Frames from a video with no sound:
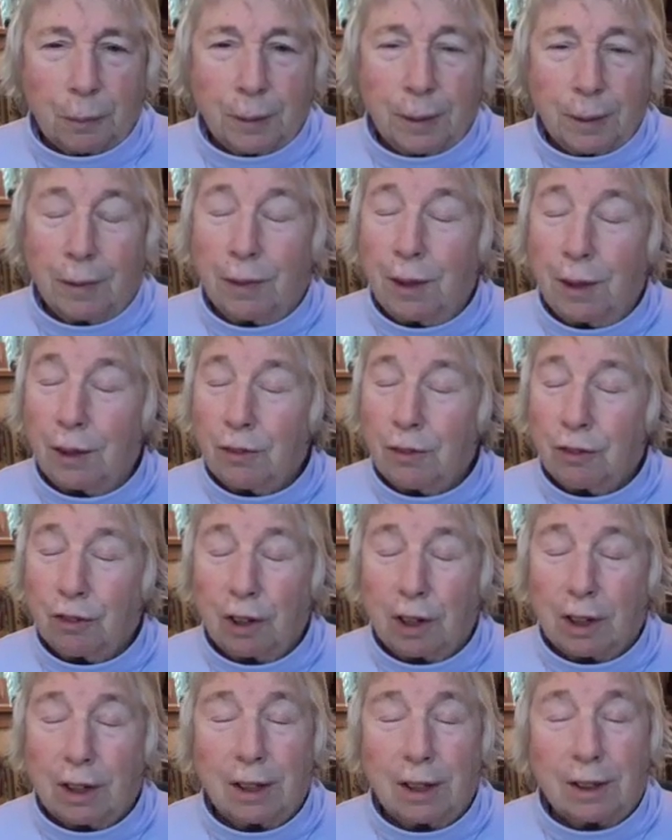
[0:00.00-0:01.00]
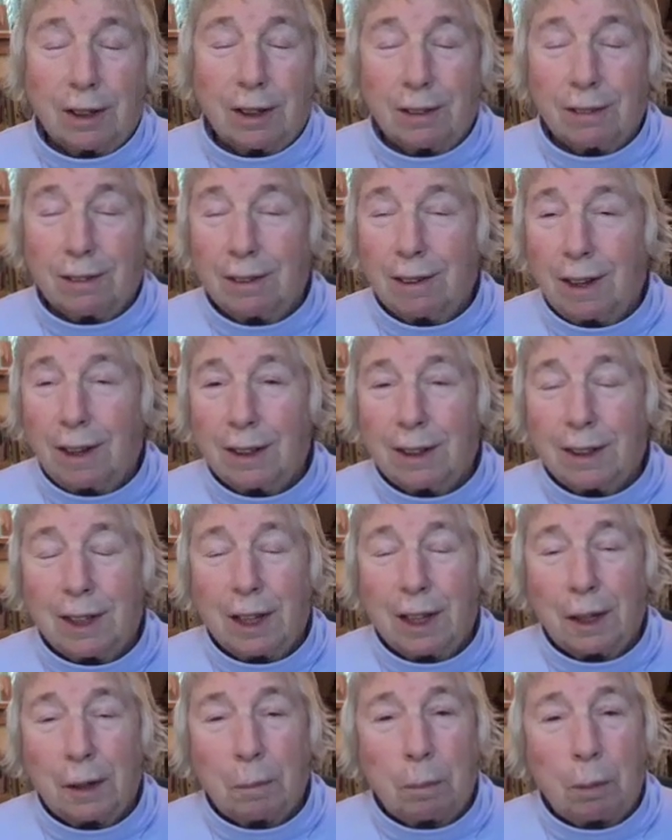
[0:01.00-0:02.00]
The chick does not
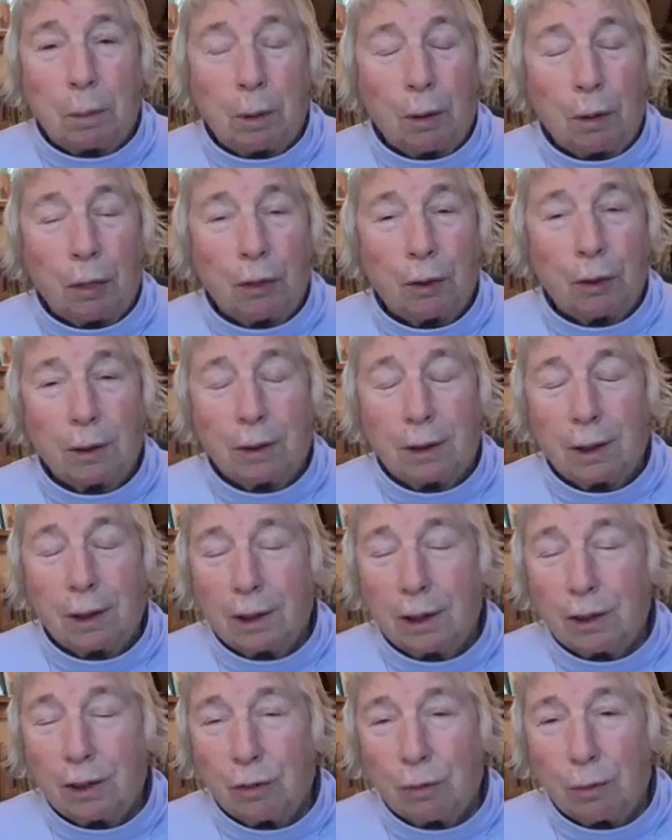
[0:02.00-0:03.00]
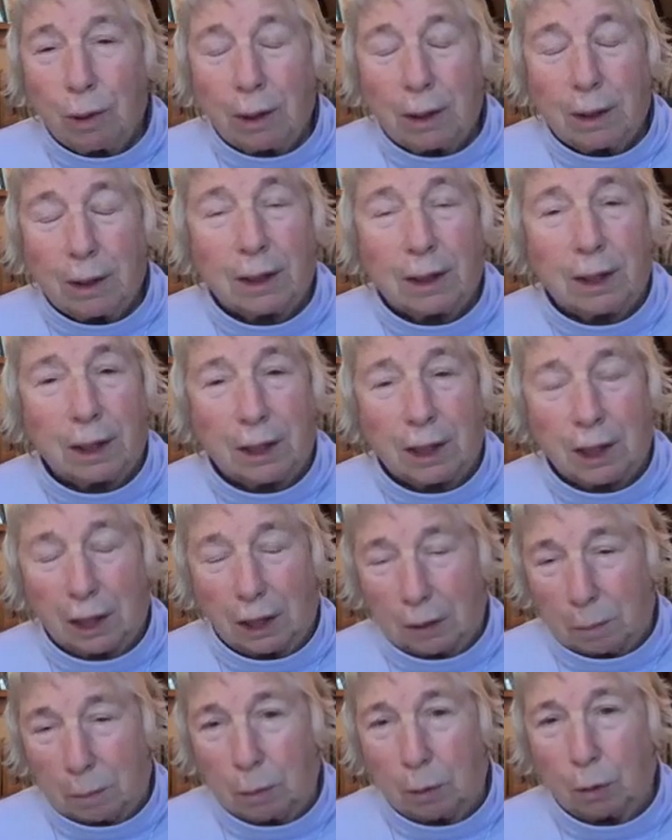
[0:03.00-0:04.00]
take birth until it's ready to
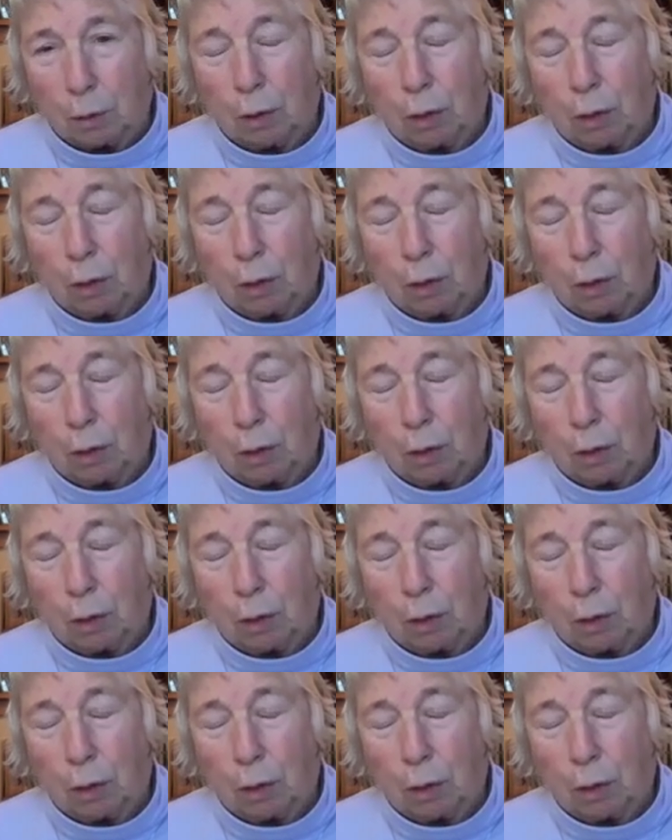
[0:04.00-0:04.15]
take birth.